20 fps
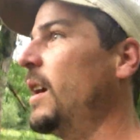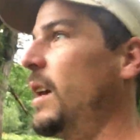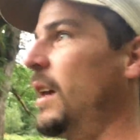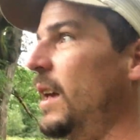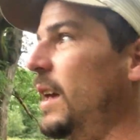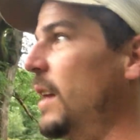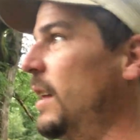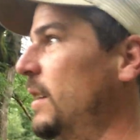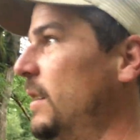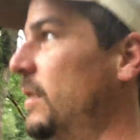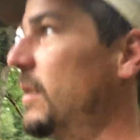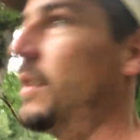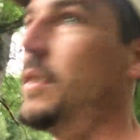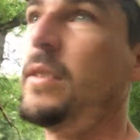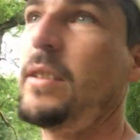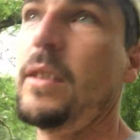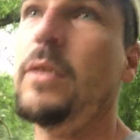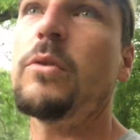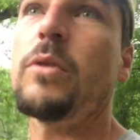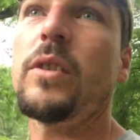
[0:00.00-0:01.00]
And
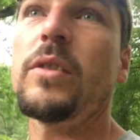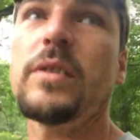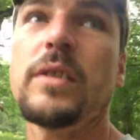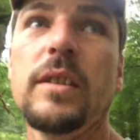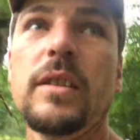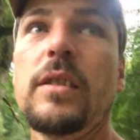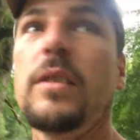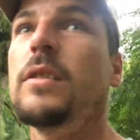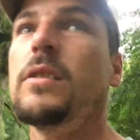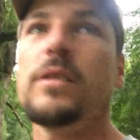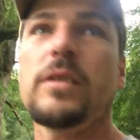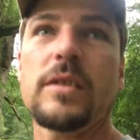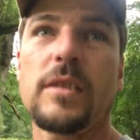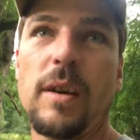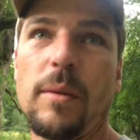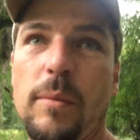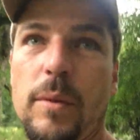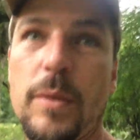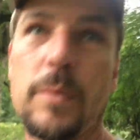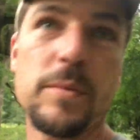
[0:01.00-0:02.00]
it's interesting to just
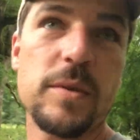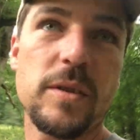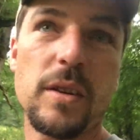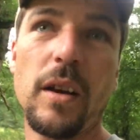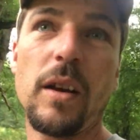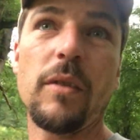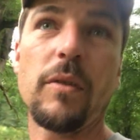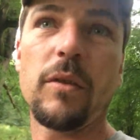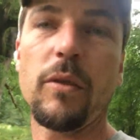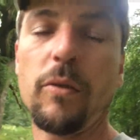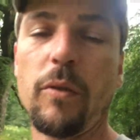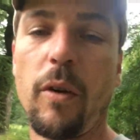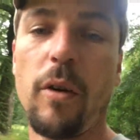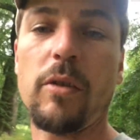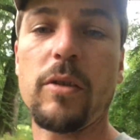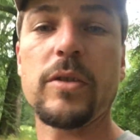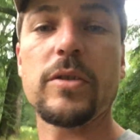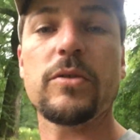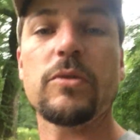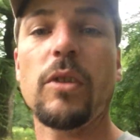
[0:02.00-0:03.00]
come and observe the
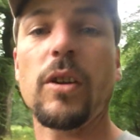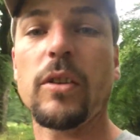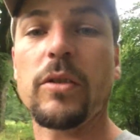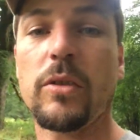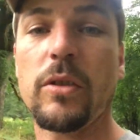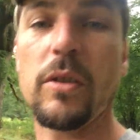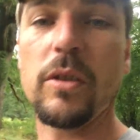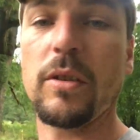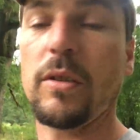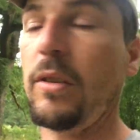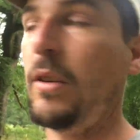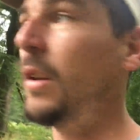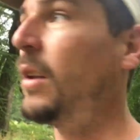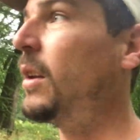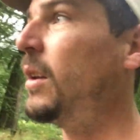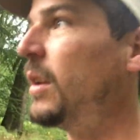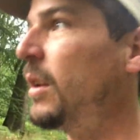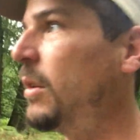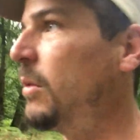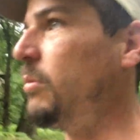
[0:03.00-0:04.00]
forest structure and
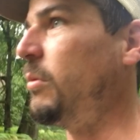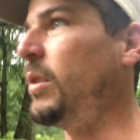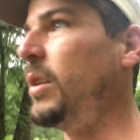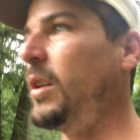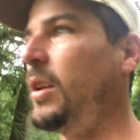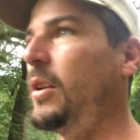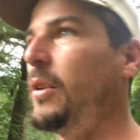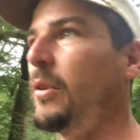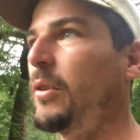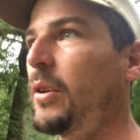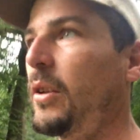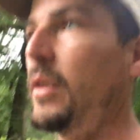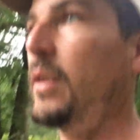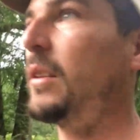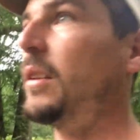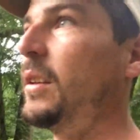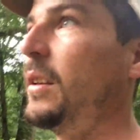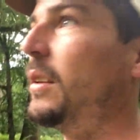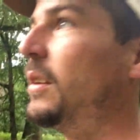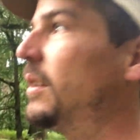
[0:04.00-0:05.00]
really look
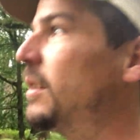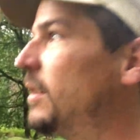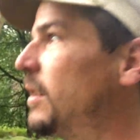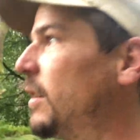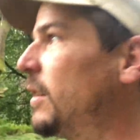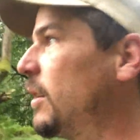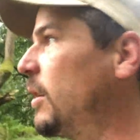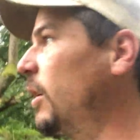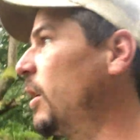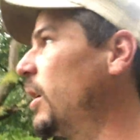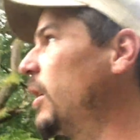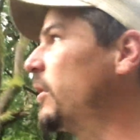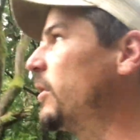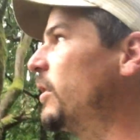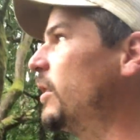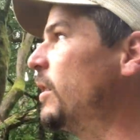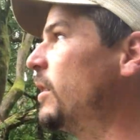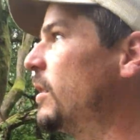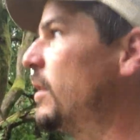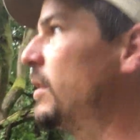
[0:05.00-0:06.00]
at the
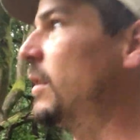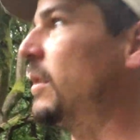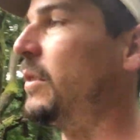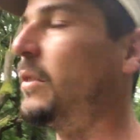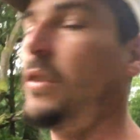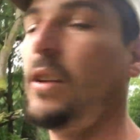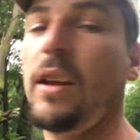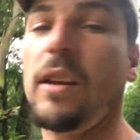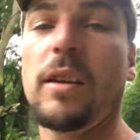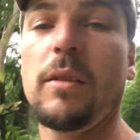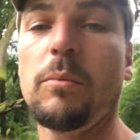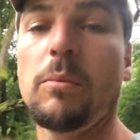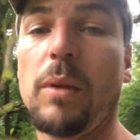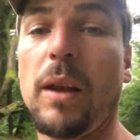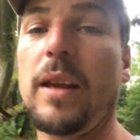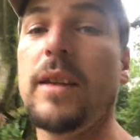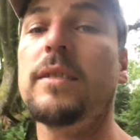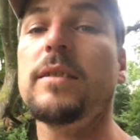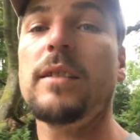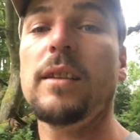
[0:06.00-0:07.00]
ecology that's taking
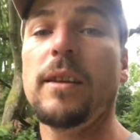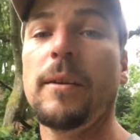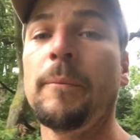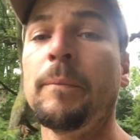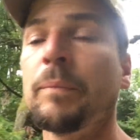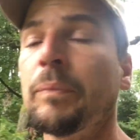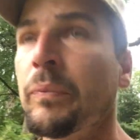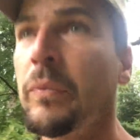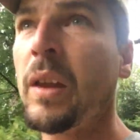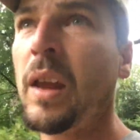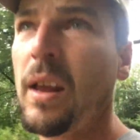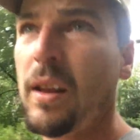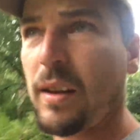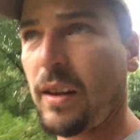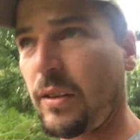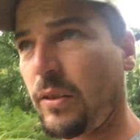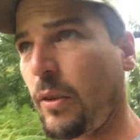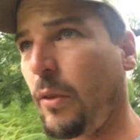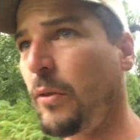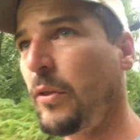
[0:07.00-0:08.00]
place here.
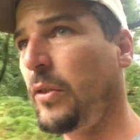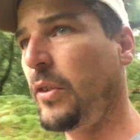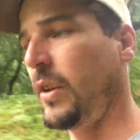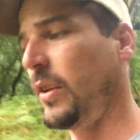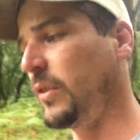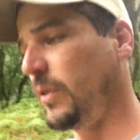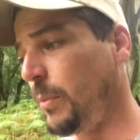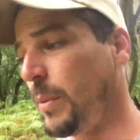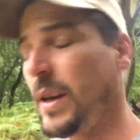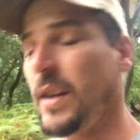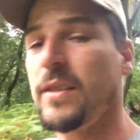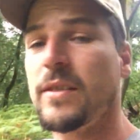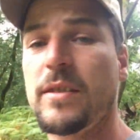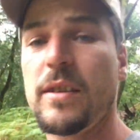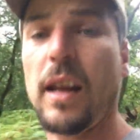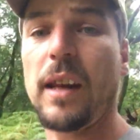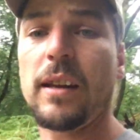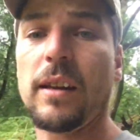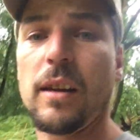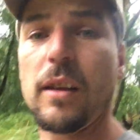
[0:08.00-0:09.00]
There's obviously, it's a big
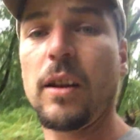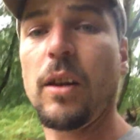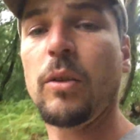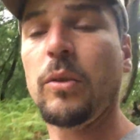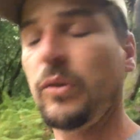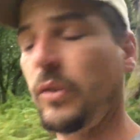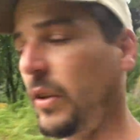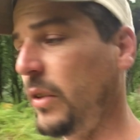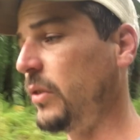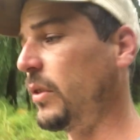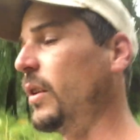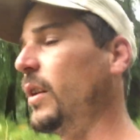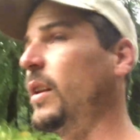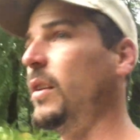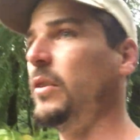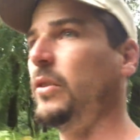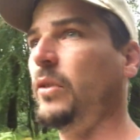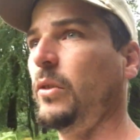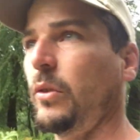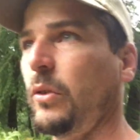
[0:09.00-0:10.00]
estate that owns this, so
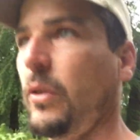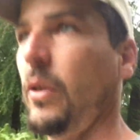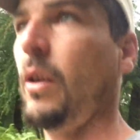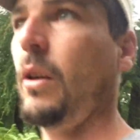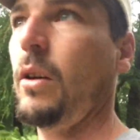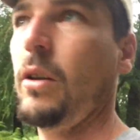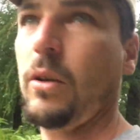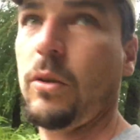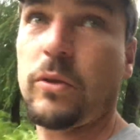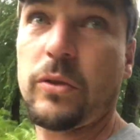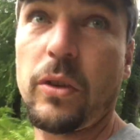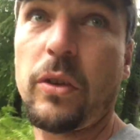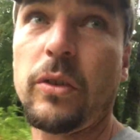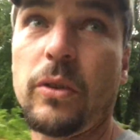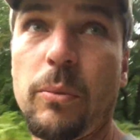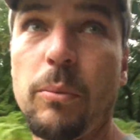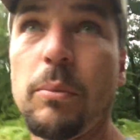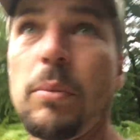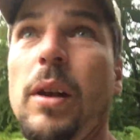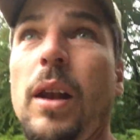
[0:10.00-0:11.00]
there's also
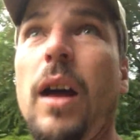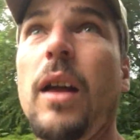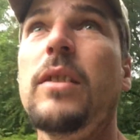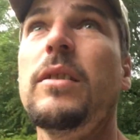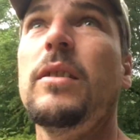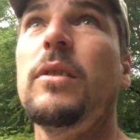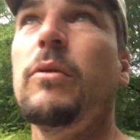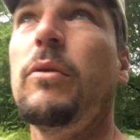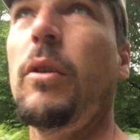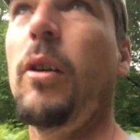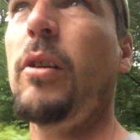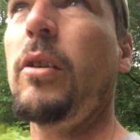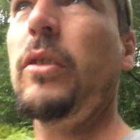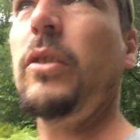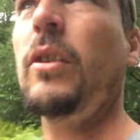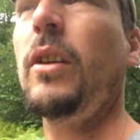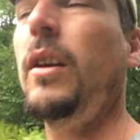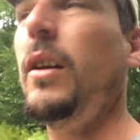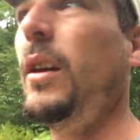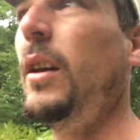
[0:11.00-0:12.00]
some planted
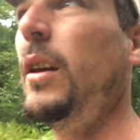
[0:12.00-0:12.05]
forest.